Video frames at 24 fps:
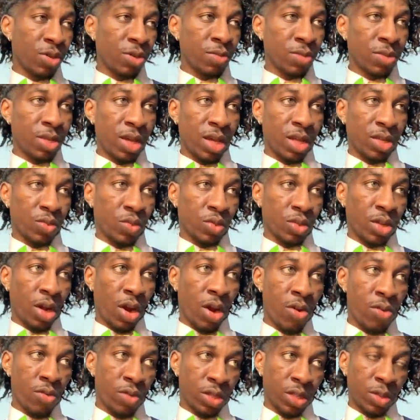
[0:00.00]
Them things was
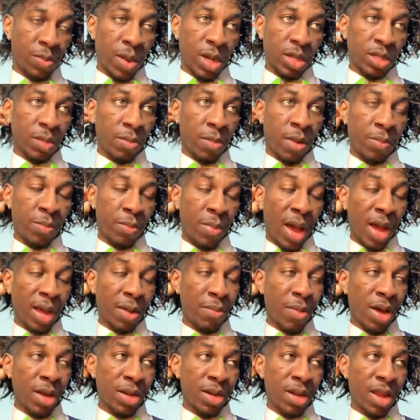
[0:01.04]
hurting, especially my back of
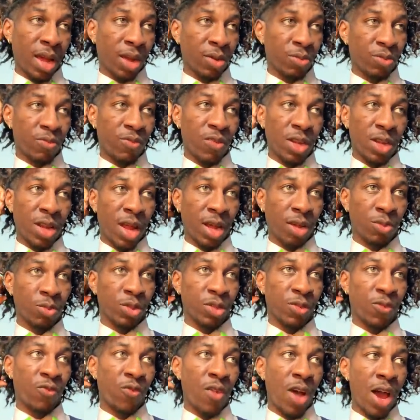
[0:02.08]
my neck felt like it was
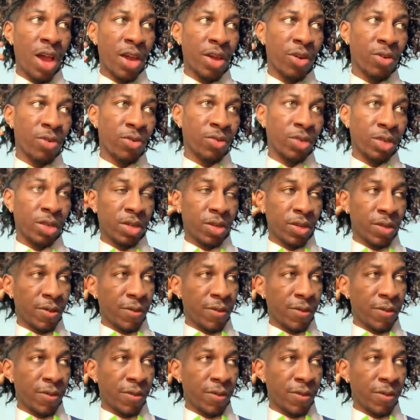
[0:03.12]
fire on it.